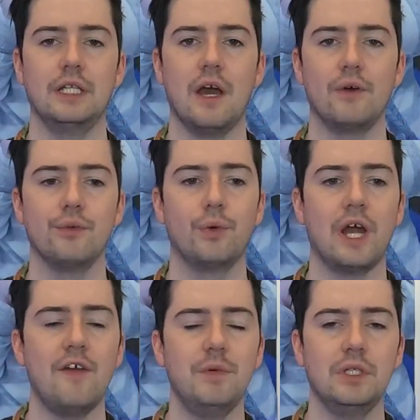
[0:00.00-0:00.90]
Now, when
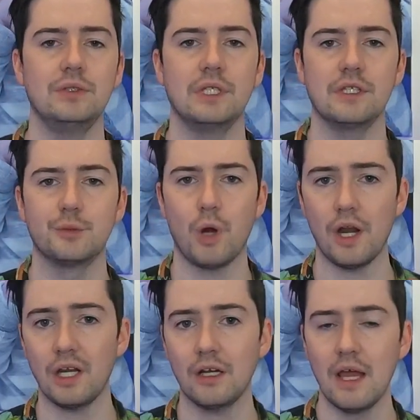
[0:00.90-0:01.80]
I've been using this
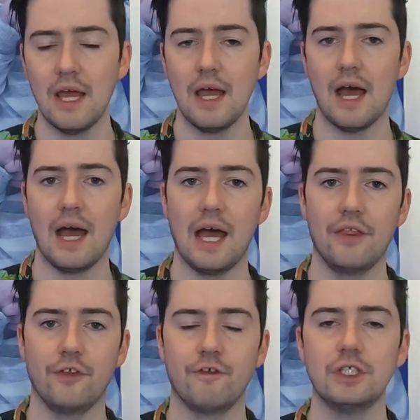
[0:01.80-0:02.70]
product,
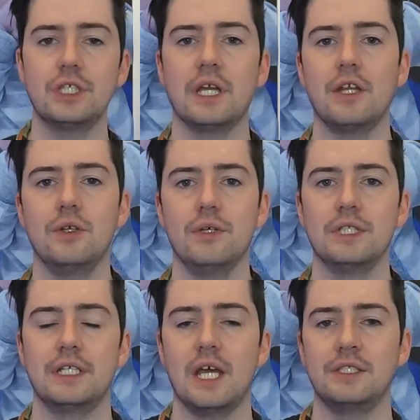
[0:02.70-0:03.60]
the first thing I do is
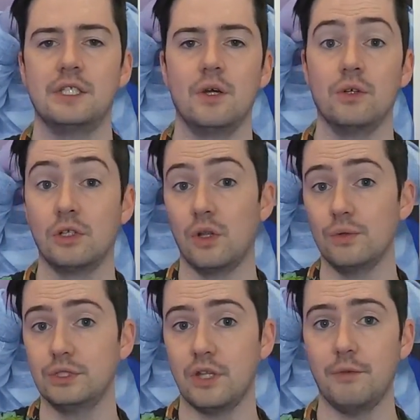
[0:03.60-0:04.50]
I test it out
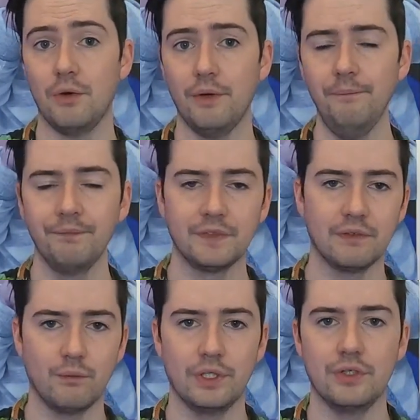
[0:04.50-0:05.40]
close to the modem
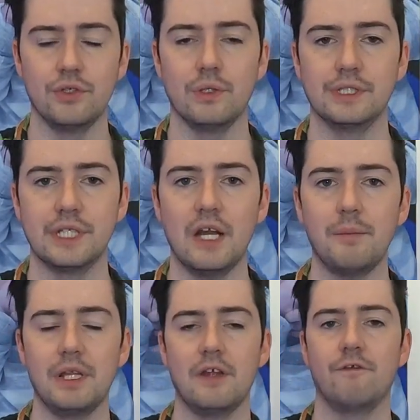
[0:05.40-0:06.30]
when you're doing setup,
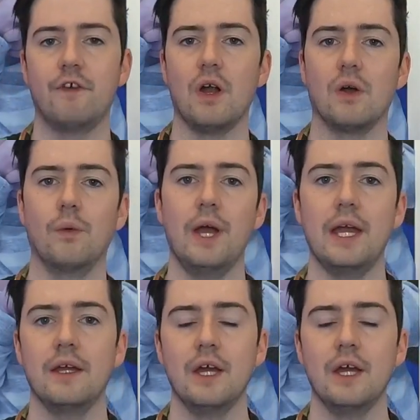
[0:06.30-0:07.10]
and then far away.